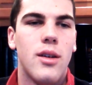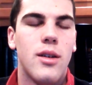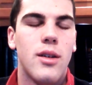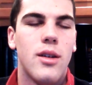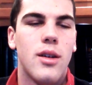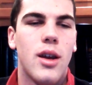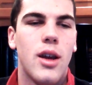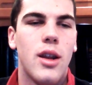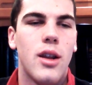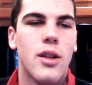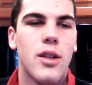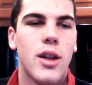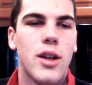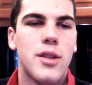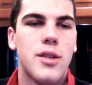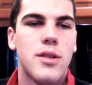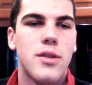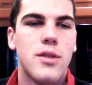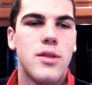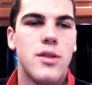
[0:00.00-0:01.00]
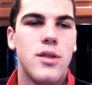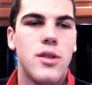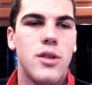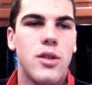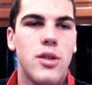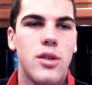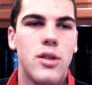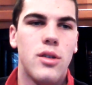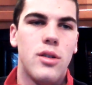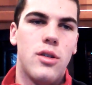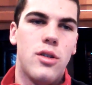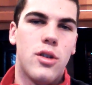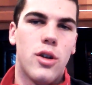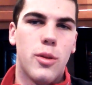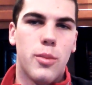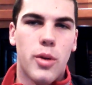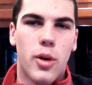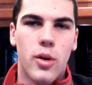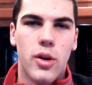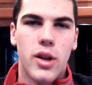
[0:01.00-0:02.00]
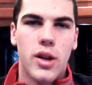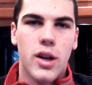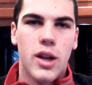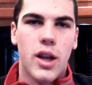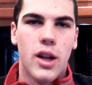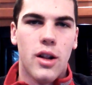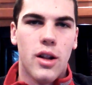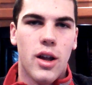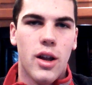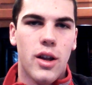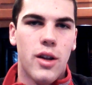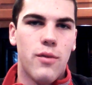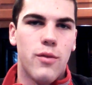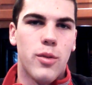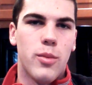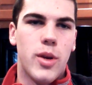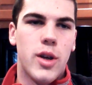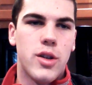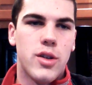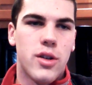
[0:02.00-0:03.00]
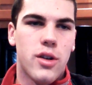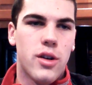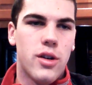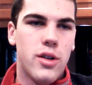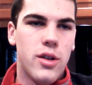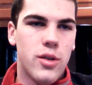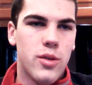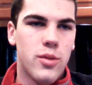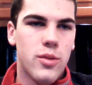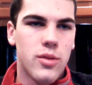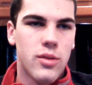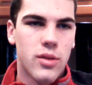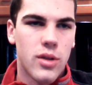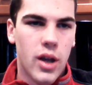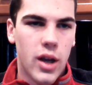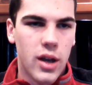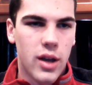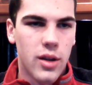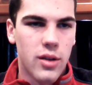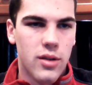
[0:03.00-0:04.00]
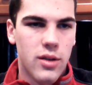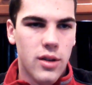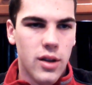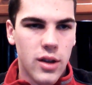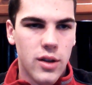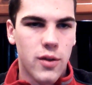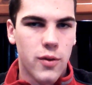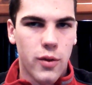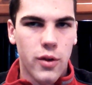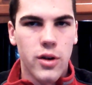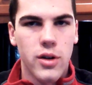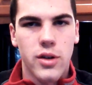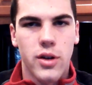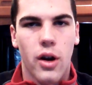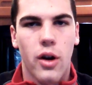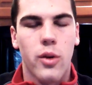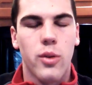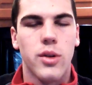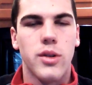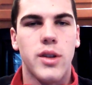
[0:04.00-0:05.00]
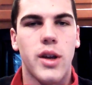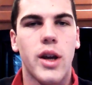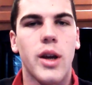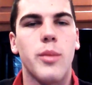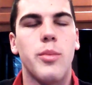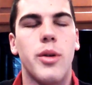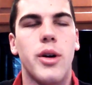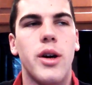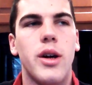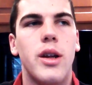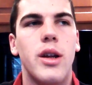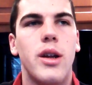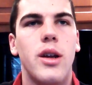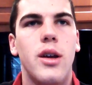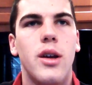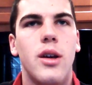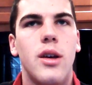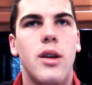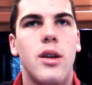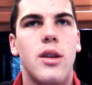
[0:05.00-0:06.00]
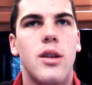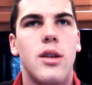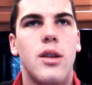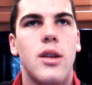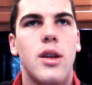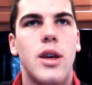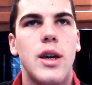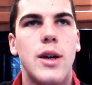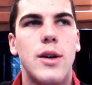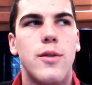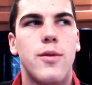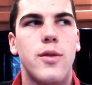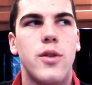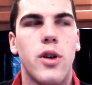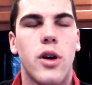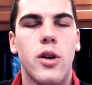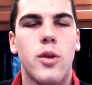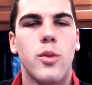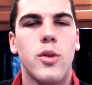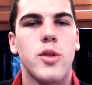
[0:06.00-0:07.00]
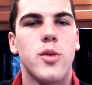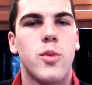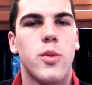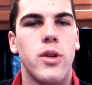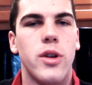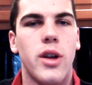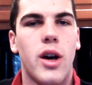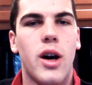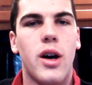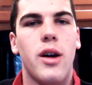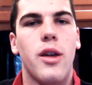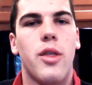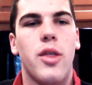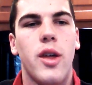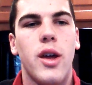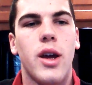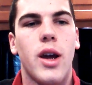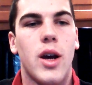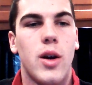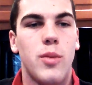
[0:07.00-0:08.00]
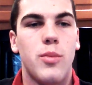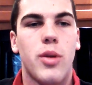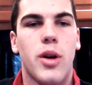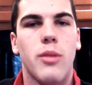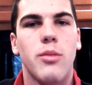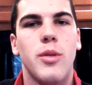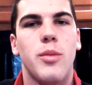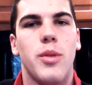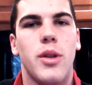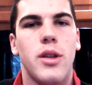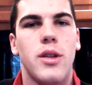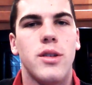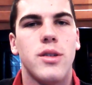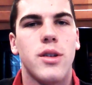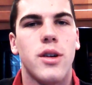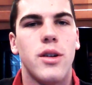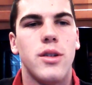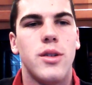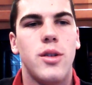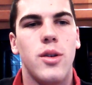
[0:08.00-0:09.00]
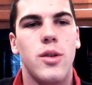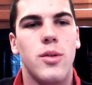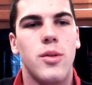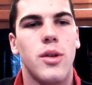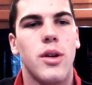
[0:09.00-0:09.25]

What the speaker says: it lets your opponent get a lot of information on you. Like it's for a Dark World deck, but if Dark Worlds were not a thing, I'd probably play this card too.